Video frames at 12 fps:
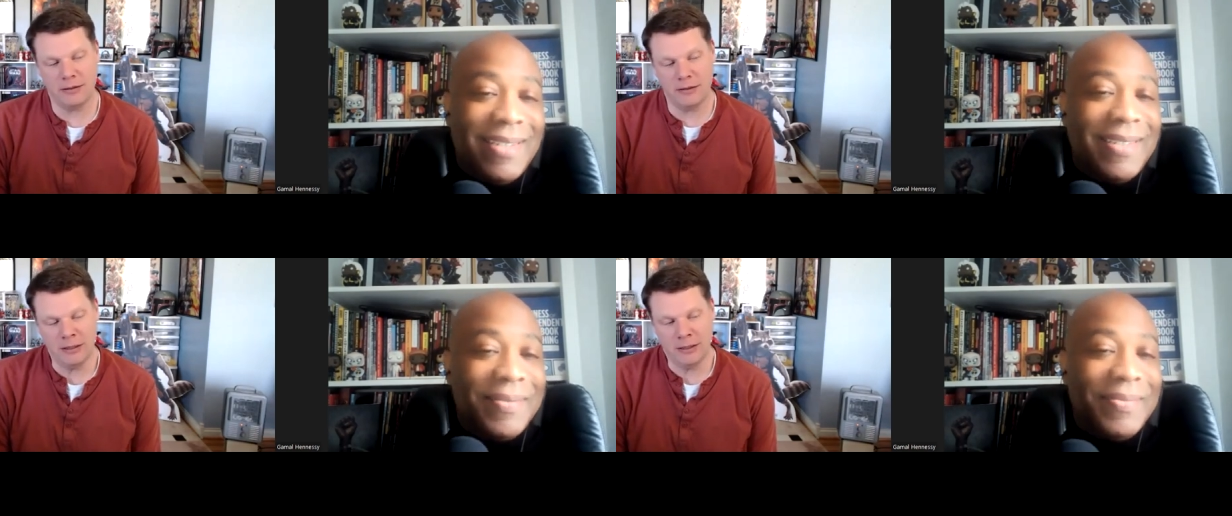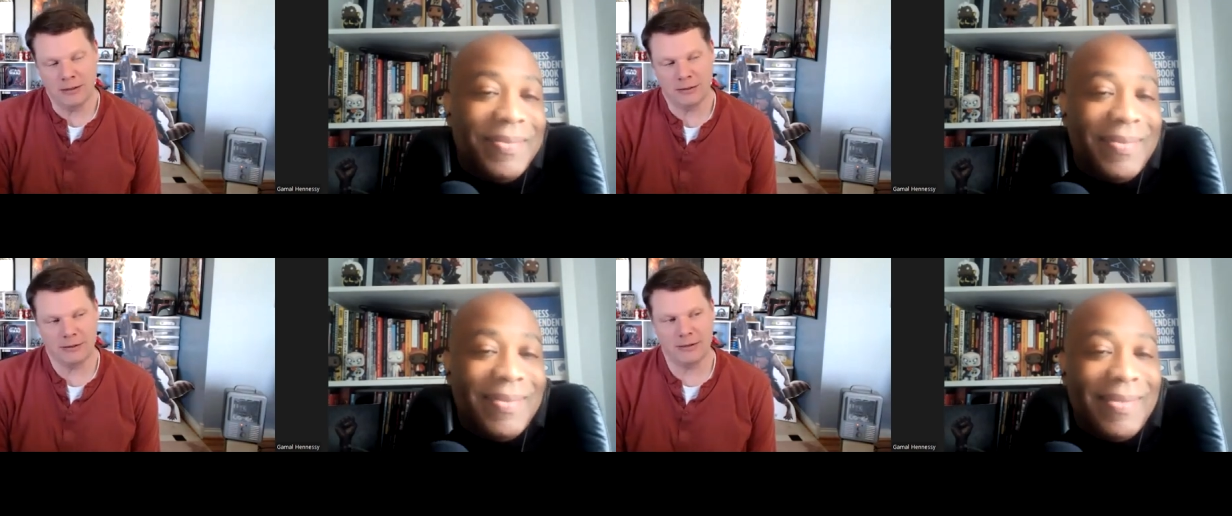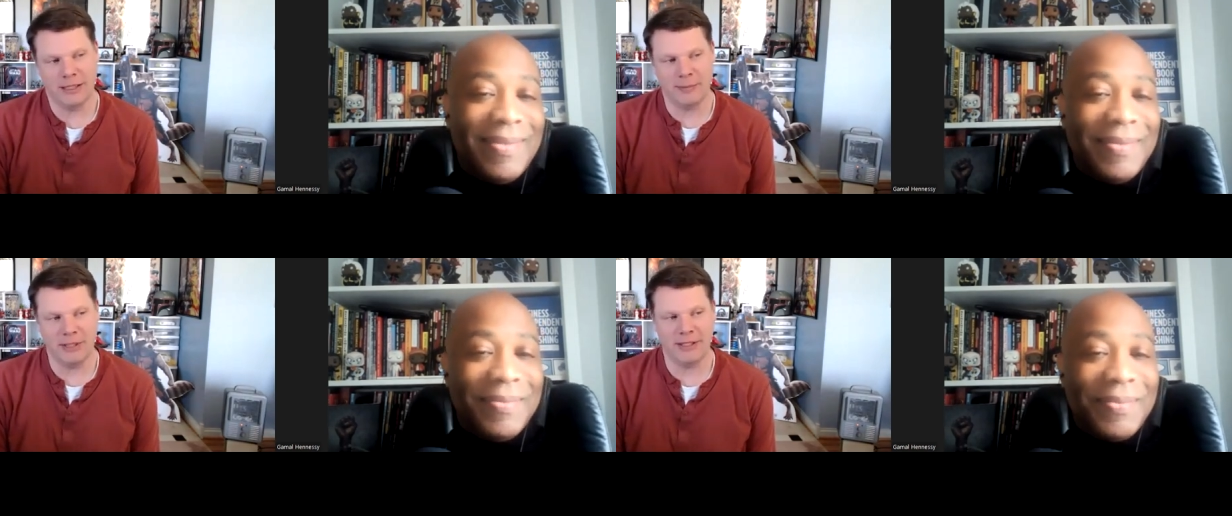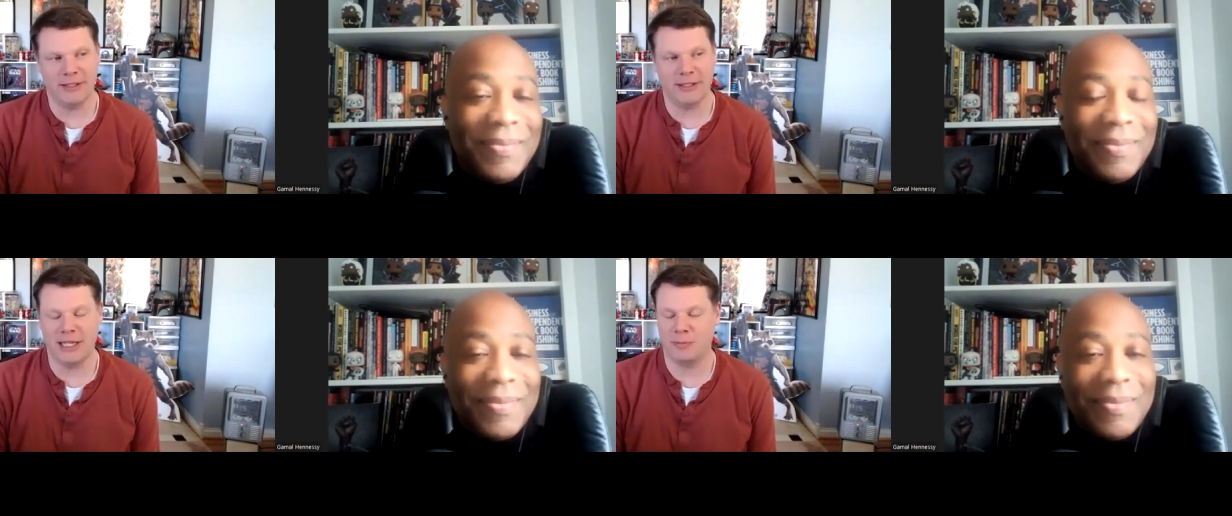Speaker 1: I
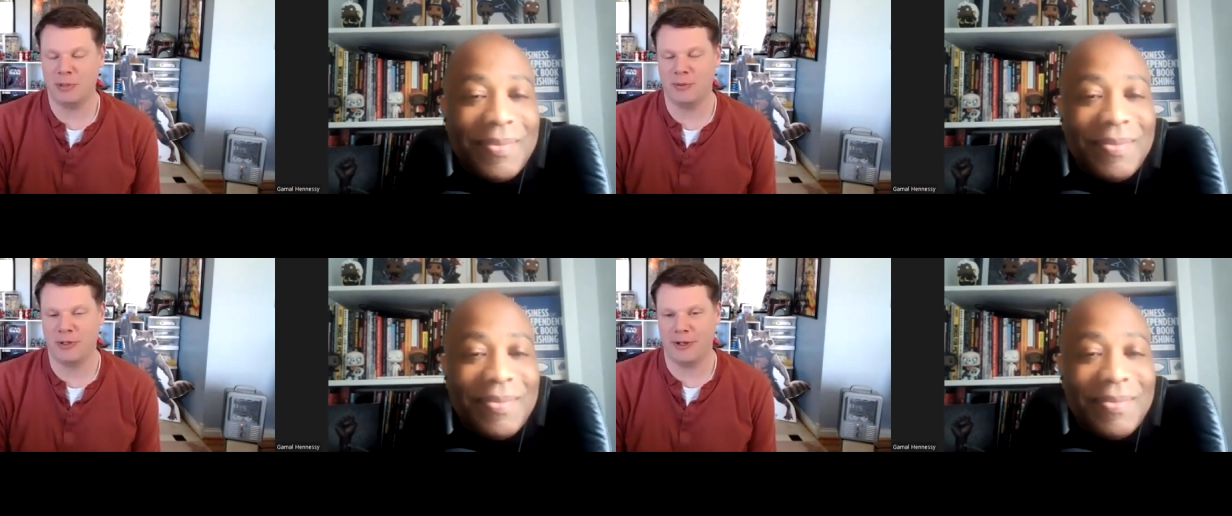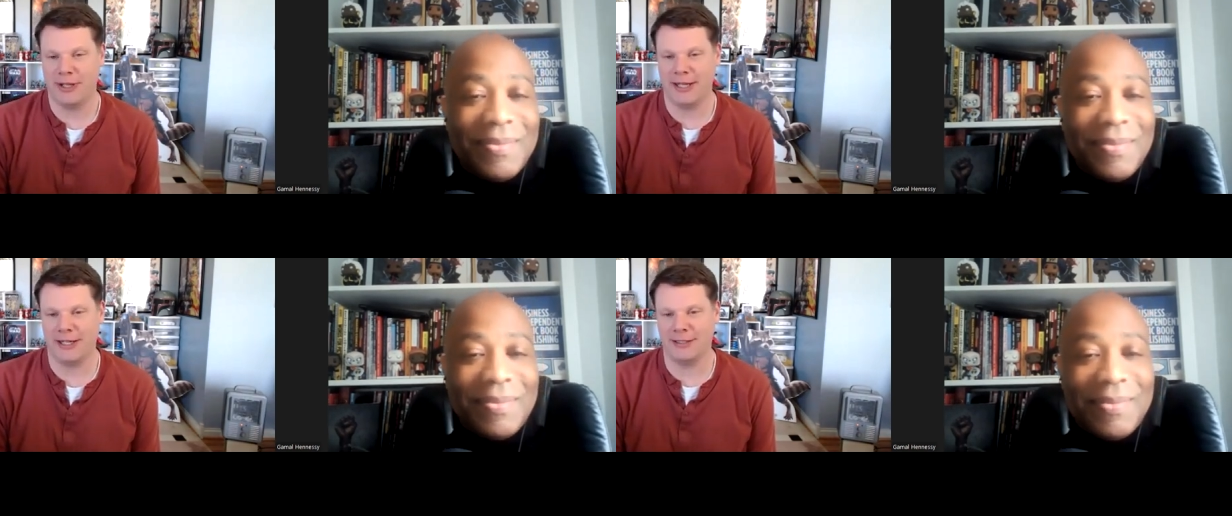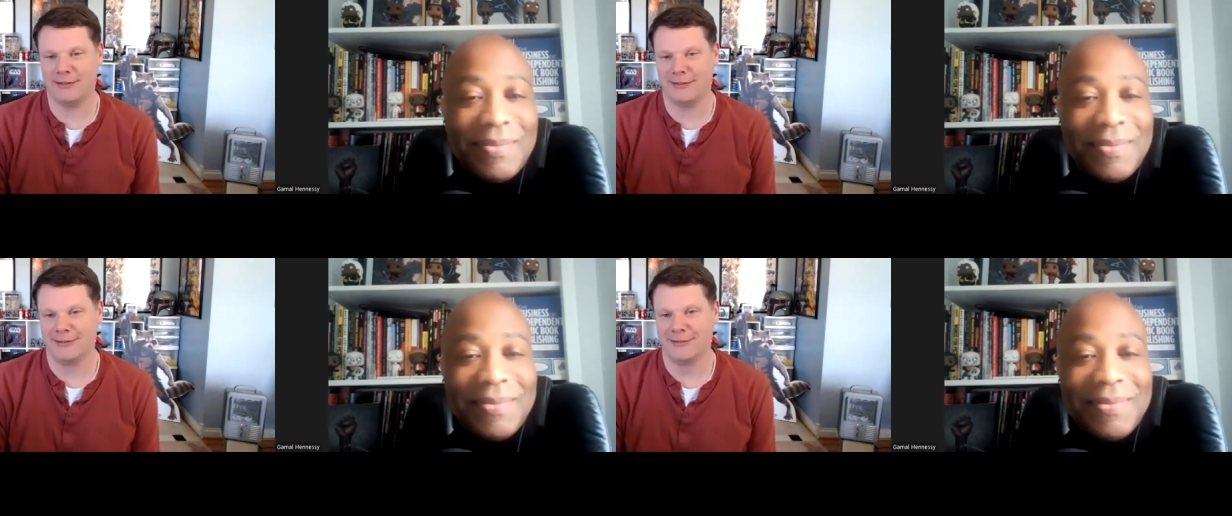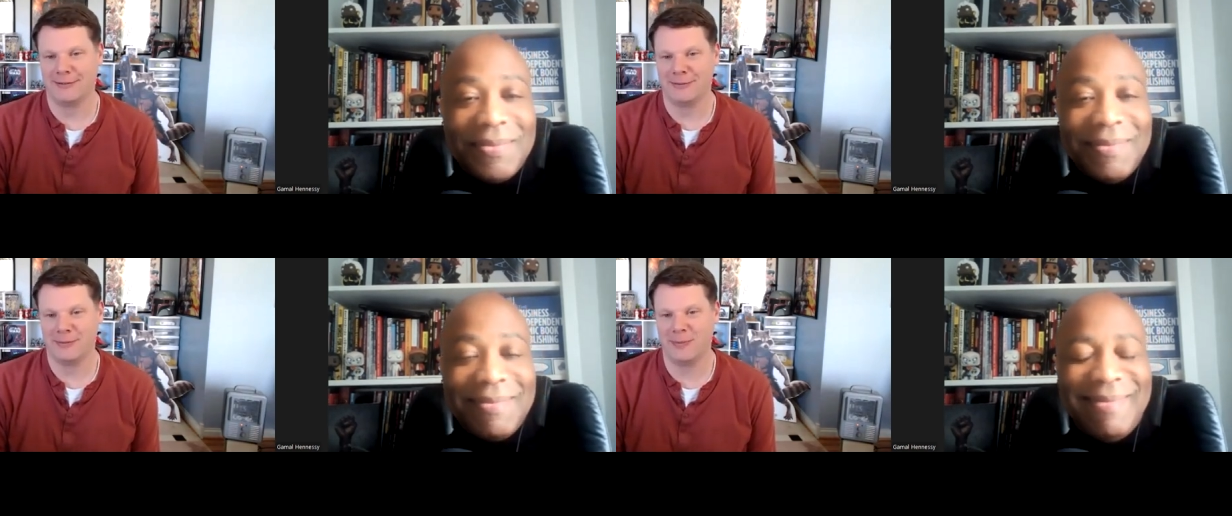mean, a lot of people don't like it
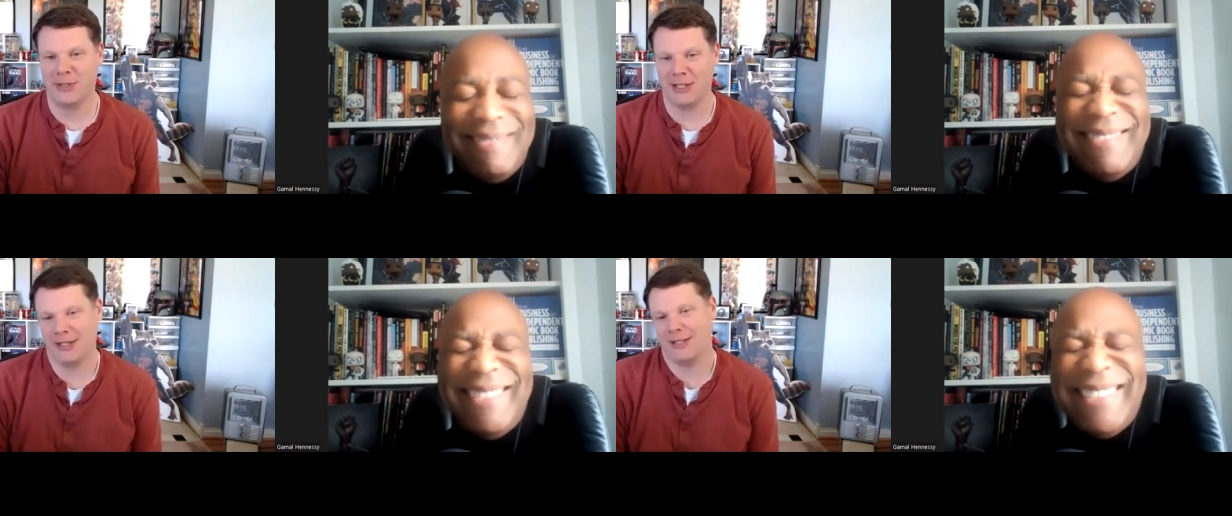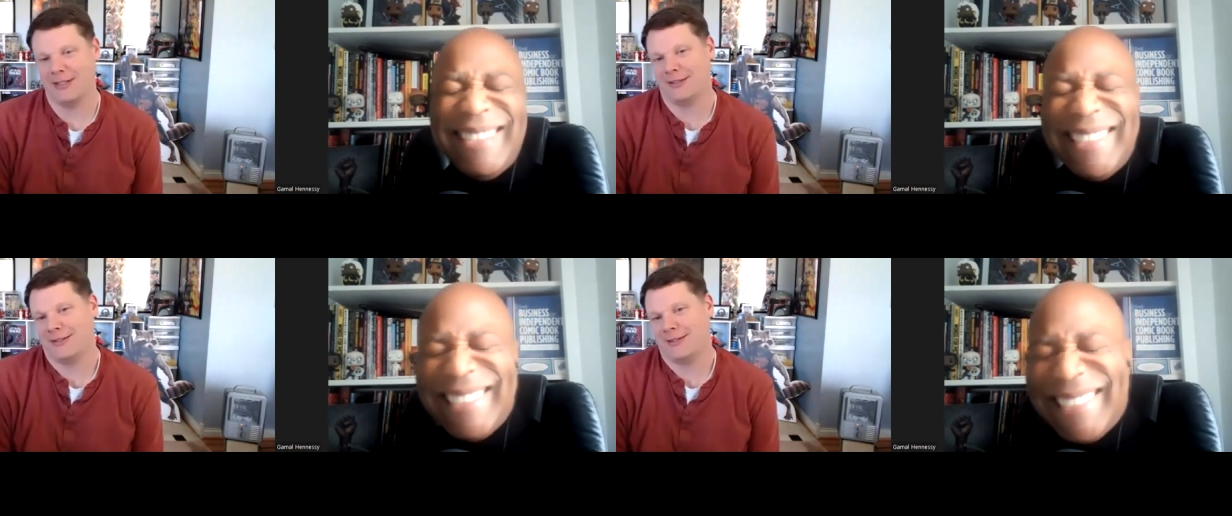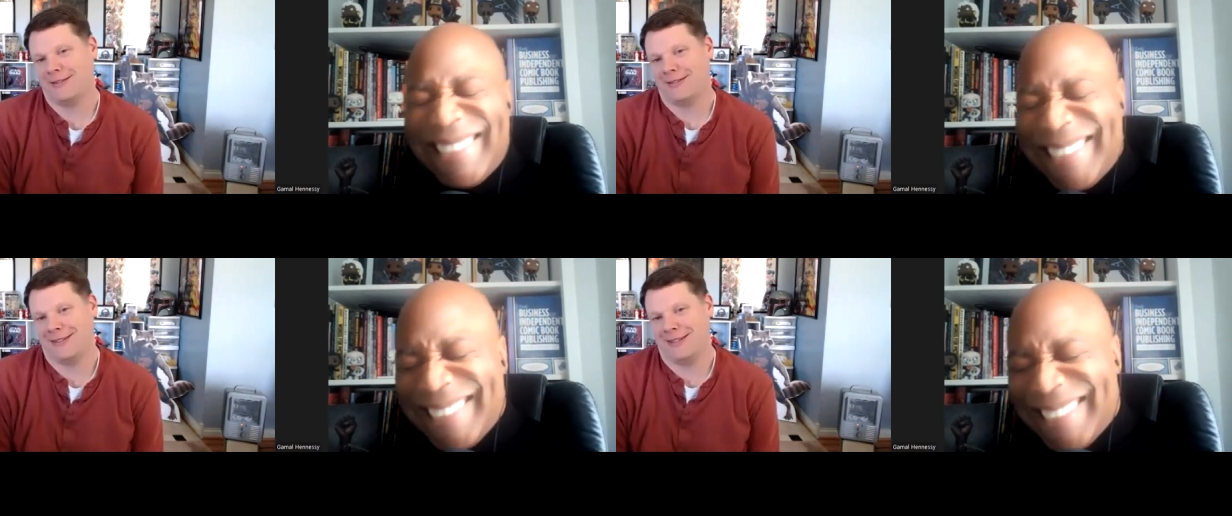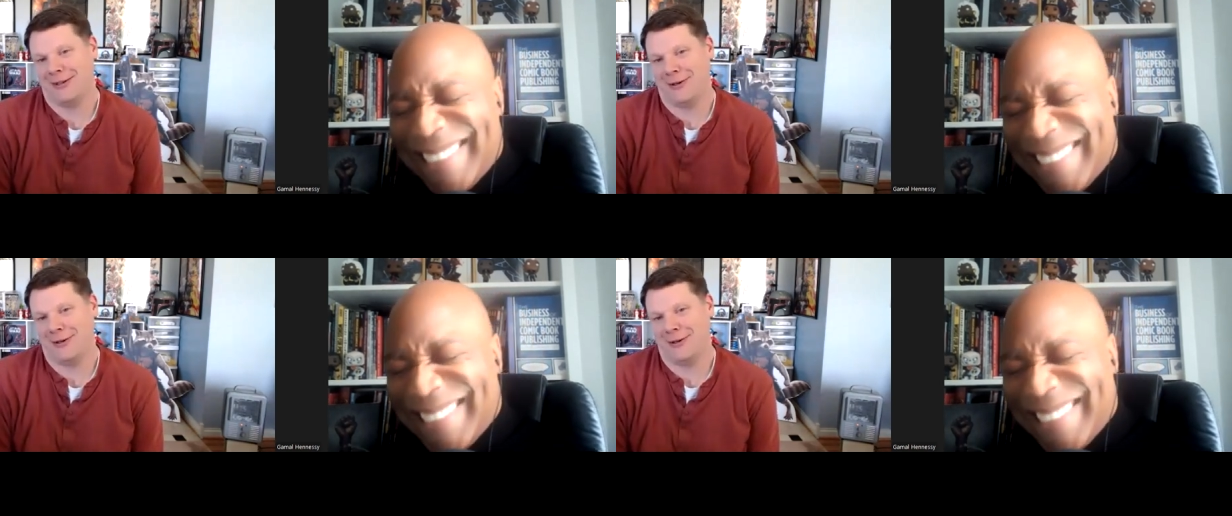because you